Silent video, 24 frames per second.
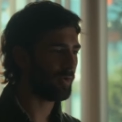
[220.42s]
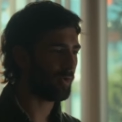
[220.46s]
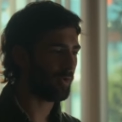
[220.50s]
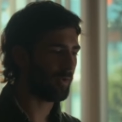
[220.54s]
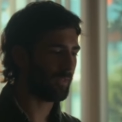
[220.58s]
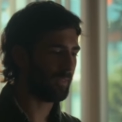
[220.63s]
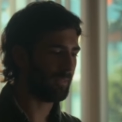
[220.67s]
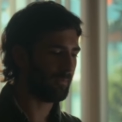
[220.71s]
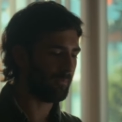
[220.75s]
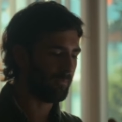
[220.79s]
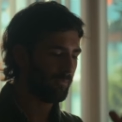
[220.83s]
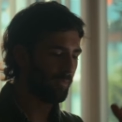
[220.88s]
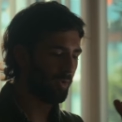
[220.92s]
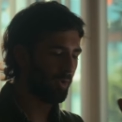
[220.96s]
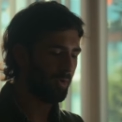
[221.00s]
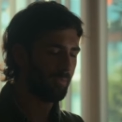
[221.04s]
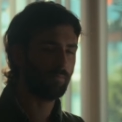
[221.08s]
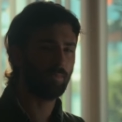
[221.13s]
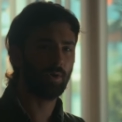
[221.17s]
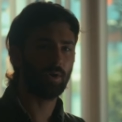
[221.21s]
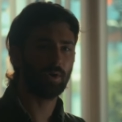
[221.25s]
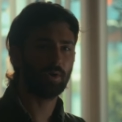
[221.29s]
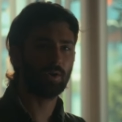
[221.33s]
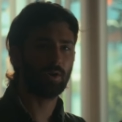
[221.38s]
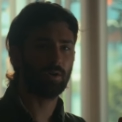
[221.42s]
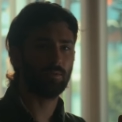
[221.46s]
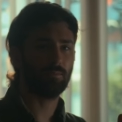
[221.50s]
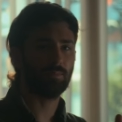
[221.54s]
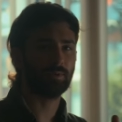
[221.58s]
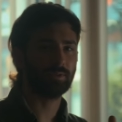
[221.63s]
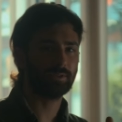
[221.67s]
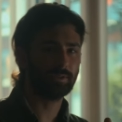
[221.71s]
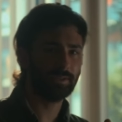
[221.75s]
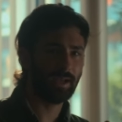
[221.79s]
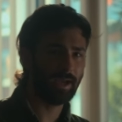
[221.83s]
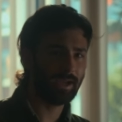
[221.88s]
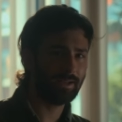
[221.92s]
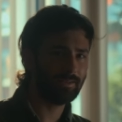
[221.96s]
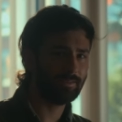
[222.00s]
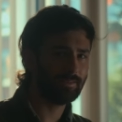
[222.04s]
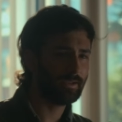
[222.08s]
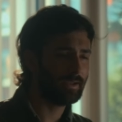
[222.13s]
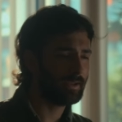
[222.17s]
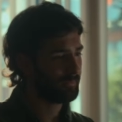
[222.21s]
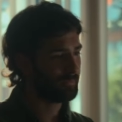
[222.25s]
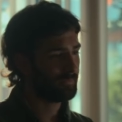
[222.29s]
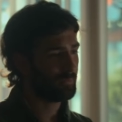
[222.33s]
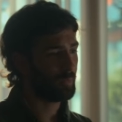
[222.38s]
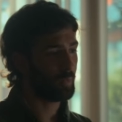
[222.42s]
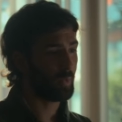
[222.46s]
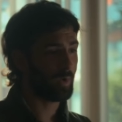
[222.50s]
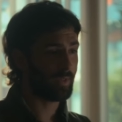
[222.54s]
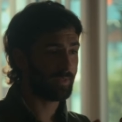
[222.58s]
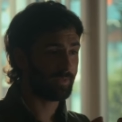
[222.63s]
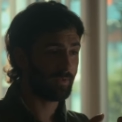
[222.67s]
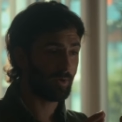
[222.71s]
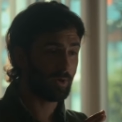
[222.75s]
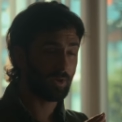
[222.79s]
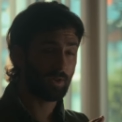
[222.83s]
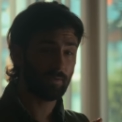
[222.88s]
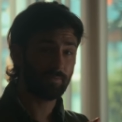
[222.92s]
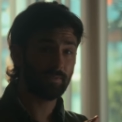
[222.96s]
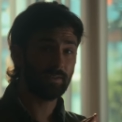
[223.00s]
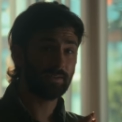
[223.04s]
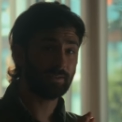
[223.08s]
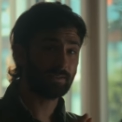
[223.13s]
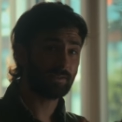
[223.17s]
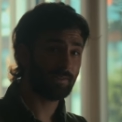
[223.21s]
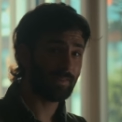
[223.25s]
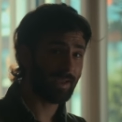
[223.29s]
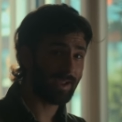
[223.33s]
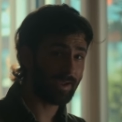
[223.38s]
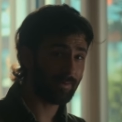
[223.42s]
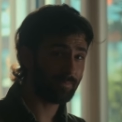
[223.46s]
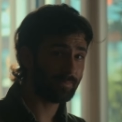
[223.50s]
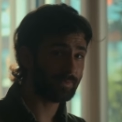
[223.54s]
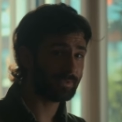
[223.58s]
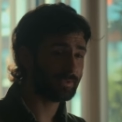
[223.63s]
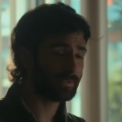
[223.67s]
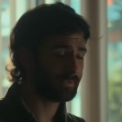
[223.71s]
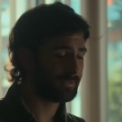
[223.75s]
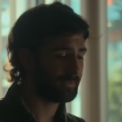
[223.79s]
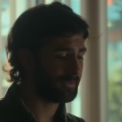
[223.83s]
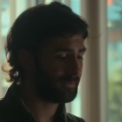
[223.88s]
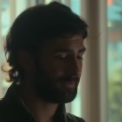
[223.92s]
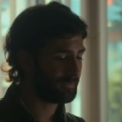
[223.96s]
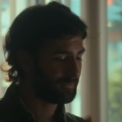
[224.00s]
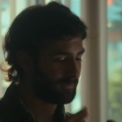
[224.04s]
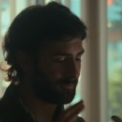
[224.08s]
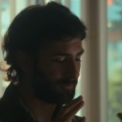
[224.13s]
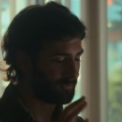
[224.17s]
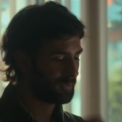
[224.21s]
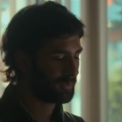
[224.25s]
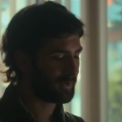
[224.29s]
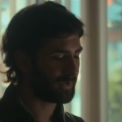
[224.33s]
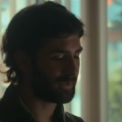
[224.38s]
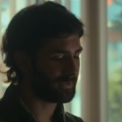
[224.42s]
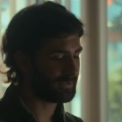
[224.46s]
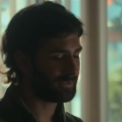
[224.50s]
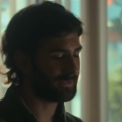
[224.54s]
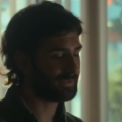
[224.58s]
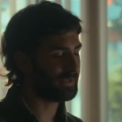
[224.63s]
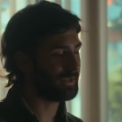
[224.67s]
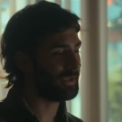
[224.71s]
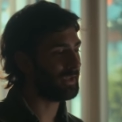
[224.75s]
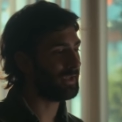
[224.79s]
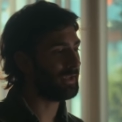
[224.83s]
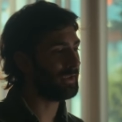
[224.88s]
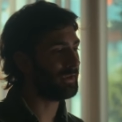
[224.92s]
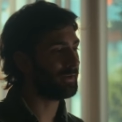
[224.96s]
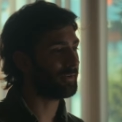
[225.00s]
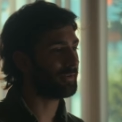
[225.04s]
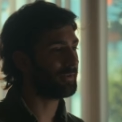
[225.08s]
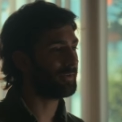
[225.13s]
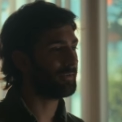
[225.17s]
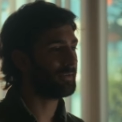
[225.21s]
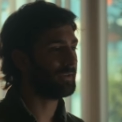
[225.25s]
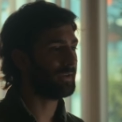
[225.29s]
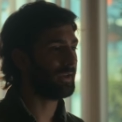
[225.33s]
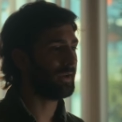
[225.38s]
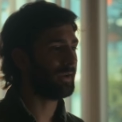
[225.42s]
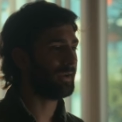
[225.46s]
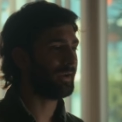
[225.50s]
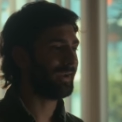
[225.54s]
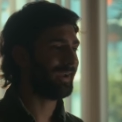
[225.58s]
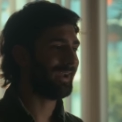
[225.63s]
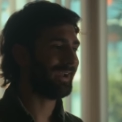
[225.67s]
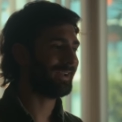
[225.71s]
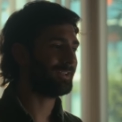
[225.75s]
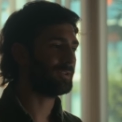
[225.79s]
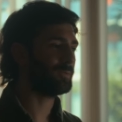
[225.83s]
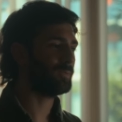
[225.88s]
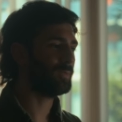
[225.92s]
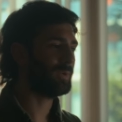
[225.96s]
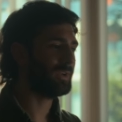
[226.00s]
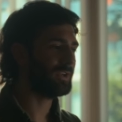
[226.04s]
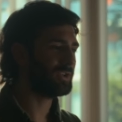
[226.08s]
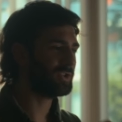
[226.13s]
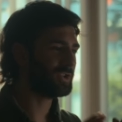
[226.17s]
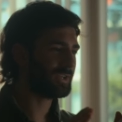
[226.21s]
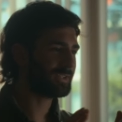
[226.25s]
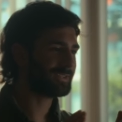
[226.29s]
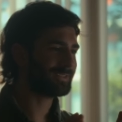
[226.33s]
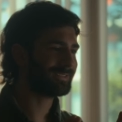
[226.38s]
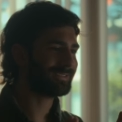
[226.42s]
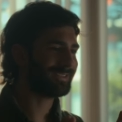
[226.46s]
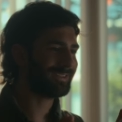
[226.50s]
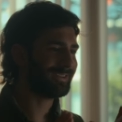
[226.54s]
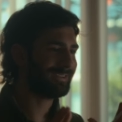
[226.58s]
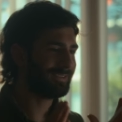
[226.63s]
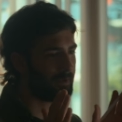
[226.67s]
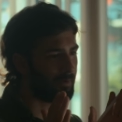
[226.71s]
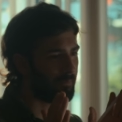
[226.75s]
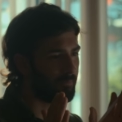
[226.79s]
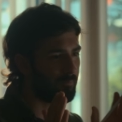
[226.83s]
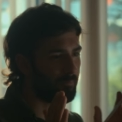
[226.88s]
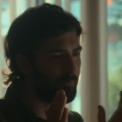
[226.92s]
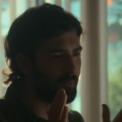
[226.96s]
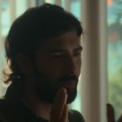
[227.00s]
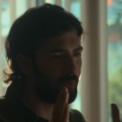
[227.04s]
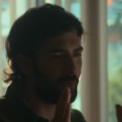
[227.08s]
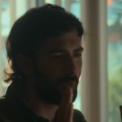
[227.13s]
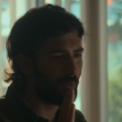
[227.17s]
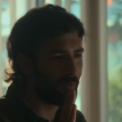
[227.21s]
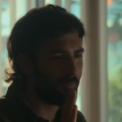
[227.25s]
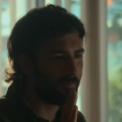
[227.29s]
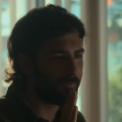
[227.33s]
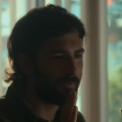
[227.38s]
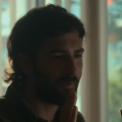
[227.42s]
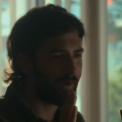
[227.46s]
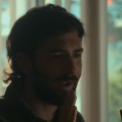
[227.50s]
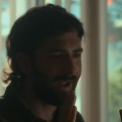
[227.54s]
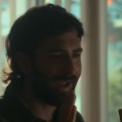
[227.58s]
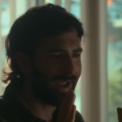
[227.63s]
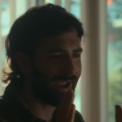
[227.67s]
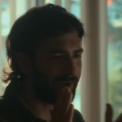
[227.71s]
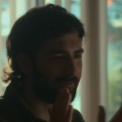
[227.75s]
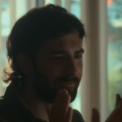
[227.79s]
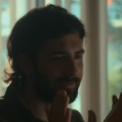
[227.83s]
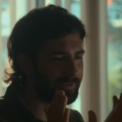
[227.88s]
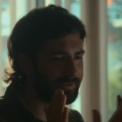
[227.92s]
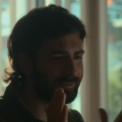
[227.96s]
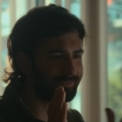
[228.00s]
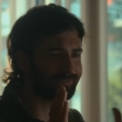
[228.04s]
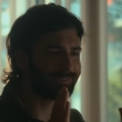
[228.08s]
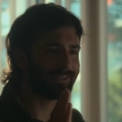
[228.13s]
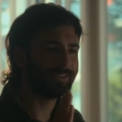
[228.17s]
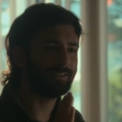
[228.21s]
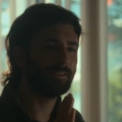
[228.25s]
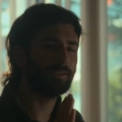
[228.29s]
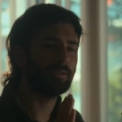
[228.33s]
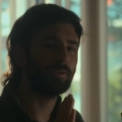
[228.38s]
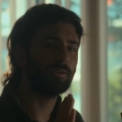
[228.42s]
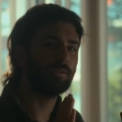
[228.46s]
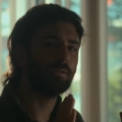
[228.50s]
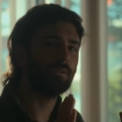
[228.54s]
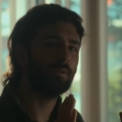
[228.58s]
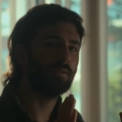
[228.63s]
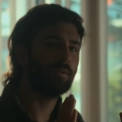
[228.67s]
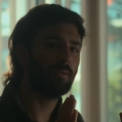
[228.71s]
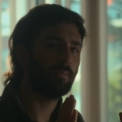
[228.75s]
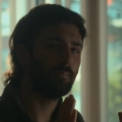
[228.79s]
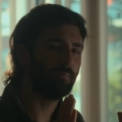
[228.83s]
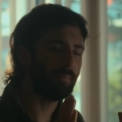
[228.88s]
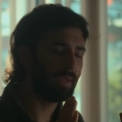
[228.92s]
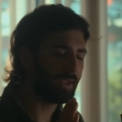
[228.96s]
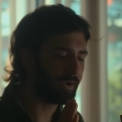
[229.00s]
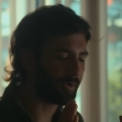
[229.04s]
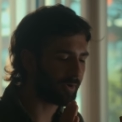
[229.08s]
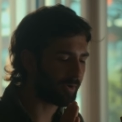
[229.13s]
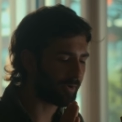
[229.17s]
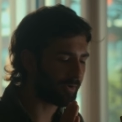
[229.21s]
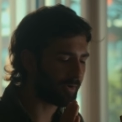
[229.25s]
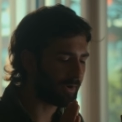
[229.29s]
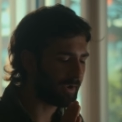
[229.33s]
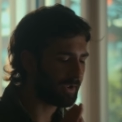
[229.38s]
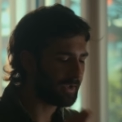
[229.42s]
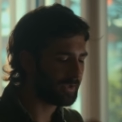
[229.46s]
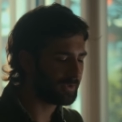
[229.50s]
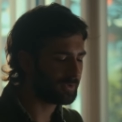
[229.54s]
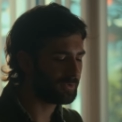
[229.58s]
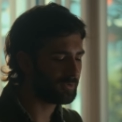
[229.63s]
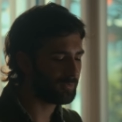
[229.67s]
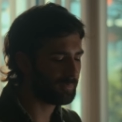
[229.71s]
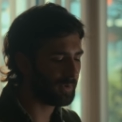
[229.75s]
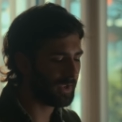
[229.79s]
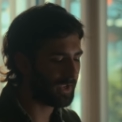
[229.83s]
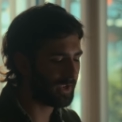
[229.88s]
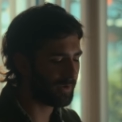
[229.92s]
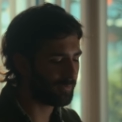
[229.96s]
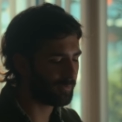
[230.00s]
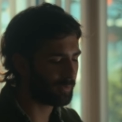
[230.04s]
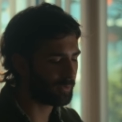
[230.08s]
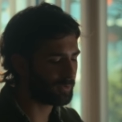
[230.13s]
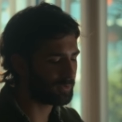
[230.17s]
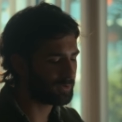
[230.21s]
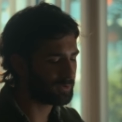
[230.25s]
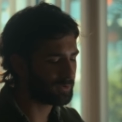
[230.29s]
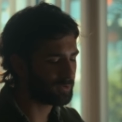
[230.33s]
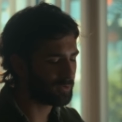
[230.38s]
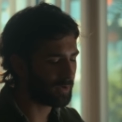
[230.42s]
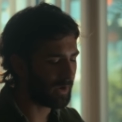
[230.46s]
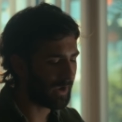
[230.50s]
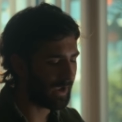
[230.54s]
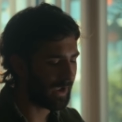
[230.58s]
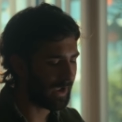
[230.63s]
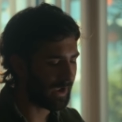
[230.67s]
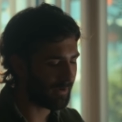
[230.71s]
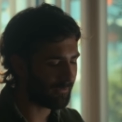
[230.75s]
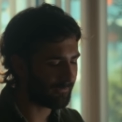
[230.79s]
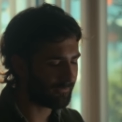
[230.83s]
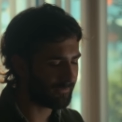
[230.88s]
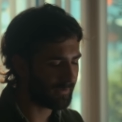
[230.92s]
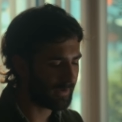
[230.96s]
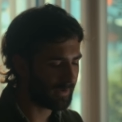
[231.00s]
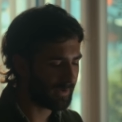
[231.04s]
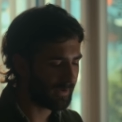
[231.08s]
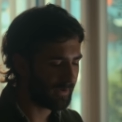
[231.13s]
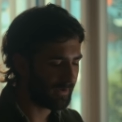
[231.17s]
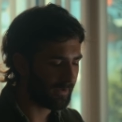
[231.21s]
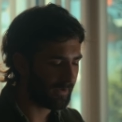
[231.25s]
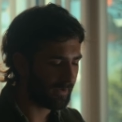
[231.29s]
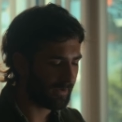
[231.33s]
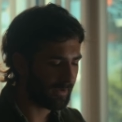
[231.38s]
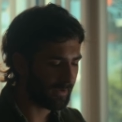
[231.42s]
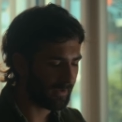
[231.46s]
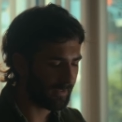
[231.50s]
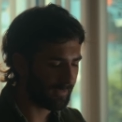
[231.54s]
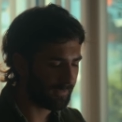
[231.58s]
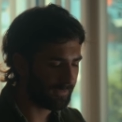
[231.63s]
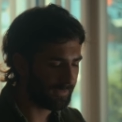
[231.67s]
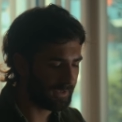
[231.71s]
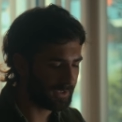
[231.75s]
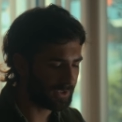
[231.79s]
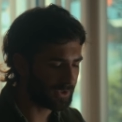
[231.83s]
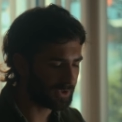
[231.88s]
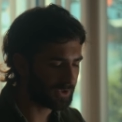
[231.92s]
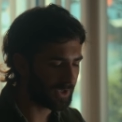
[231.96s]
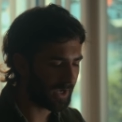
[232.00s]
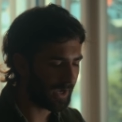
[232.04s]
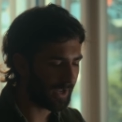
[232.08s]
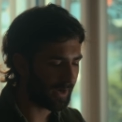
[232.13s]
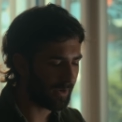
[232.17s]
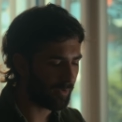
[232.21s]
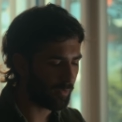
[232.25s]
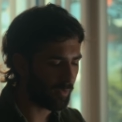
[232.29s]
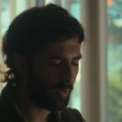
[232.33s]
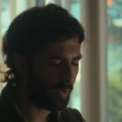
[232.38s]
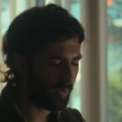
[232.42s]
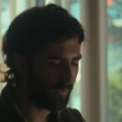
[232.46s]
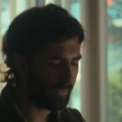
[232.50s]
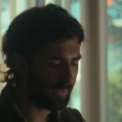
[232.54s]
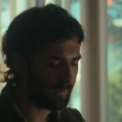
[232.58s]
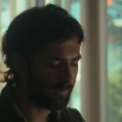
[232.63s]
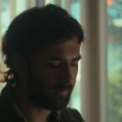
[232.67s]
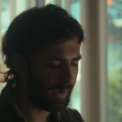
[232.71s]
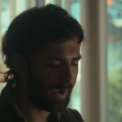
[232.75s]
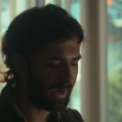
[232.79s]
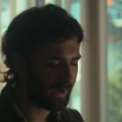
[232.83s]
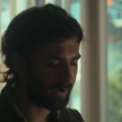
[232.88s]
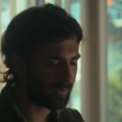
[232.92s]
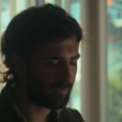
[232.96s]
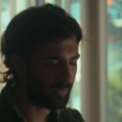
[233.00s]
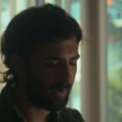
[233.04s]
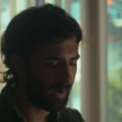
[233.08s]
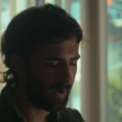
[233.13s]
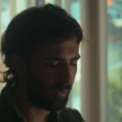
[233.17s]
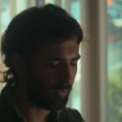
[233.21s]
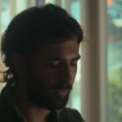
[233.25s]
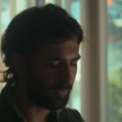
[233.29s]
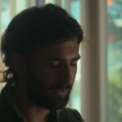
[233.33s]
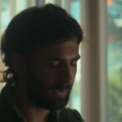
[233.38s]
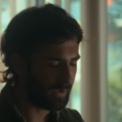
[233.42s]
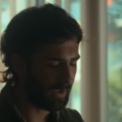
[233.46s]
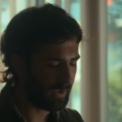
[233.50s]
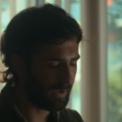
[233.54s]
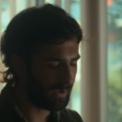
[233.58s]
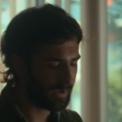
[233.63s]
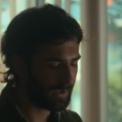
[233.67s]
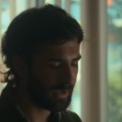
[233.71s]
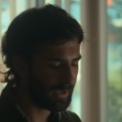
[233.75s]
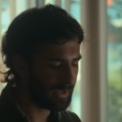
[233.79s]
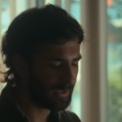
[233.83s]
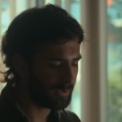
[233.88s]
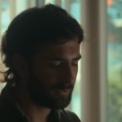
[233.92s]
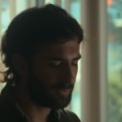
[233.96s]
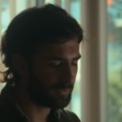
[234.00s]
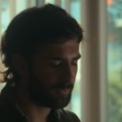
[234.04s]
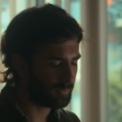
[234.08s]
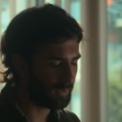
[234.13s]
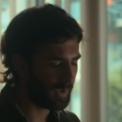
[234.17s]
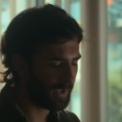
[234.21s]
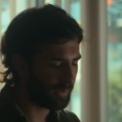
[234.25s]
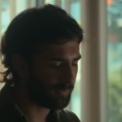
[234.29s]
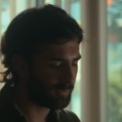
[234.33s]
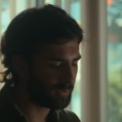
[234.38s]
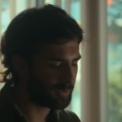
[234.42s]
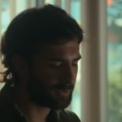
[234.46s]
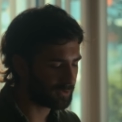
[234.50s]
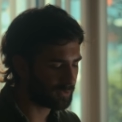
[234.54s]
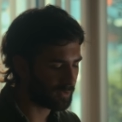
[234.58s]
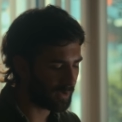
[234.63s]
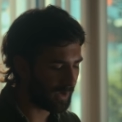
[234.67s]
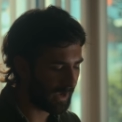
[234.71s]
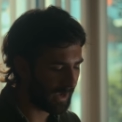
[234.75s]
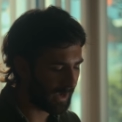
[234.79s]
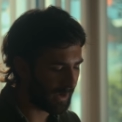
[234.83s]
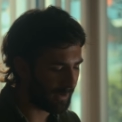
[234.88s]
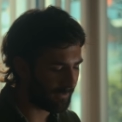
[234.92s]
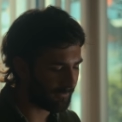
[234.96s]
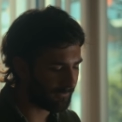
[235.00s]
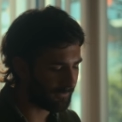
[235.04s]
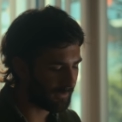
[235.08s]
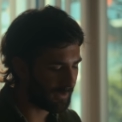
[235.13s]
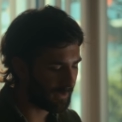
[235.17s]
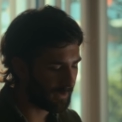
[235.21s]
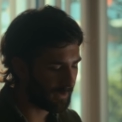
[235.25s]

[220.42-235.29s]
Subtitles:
on Mombo combo stand with all of these clamps you can see here, yeah, and we just move every single mirror to be able to have this shadow on the background, yeah, to be able to have